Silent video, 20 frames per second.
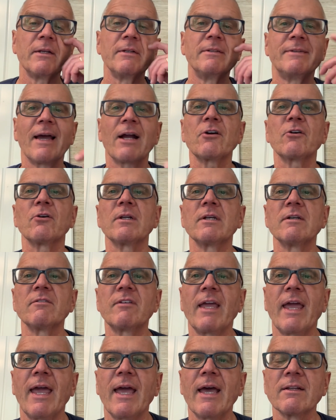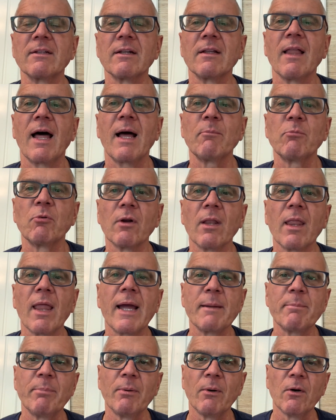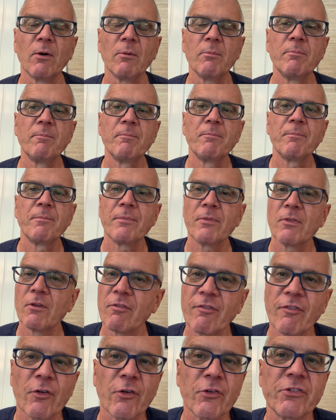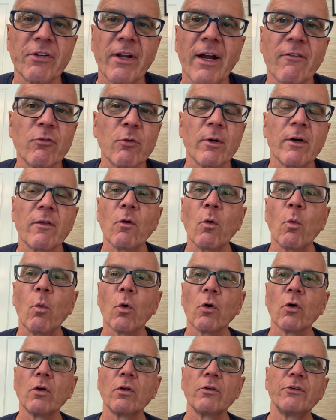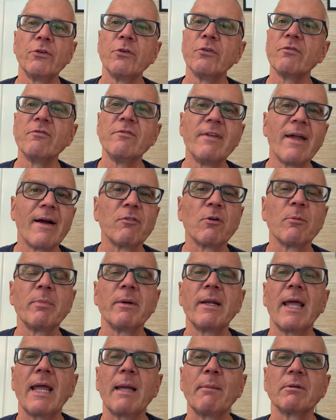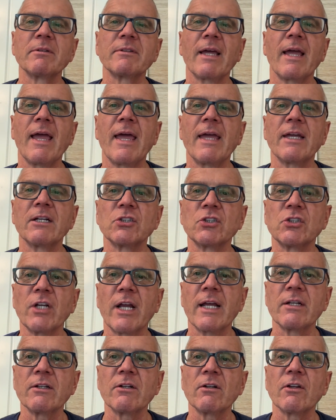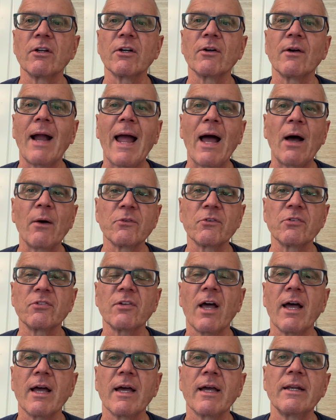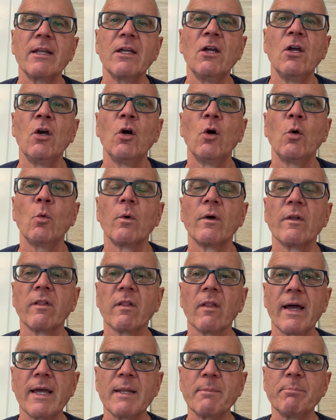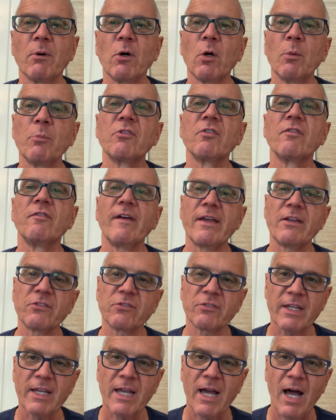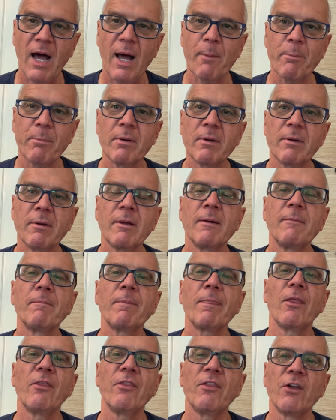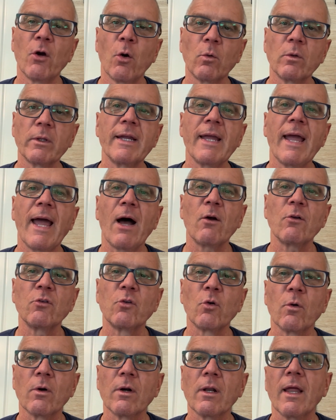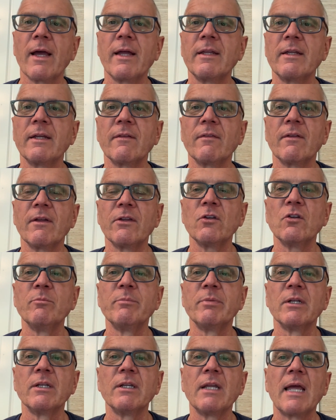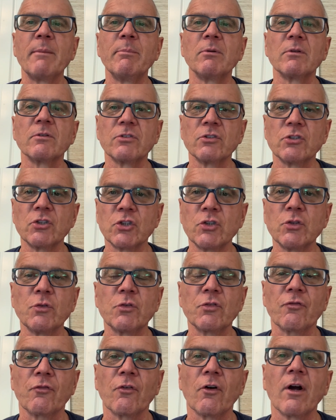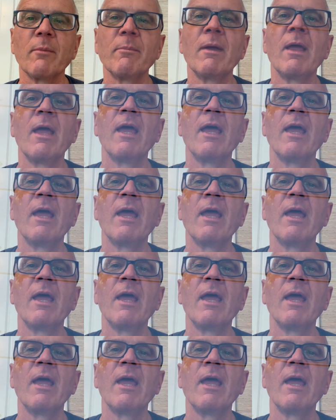decorative candelabra light bulb, the first ever in the world. You've never been able to hang a chandelier outside with light bulbs facing up. The only outdoor lighting that you've been able to choose from